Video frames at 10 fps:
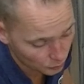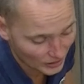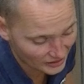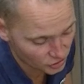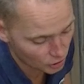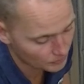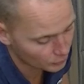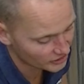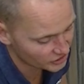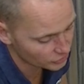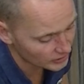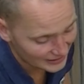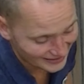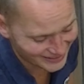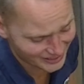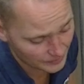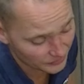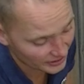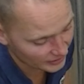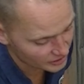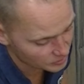when it's on pressure. It's empty at this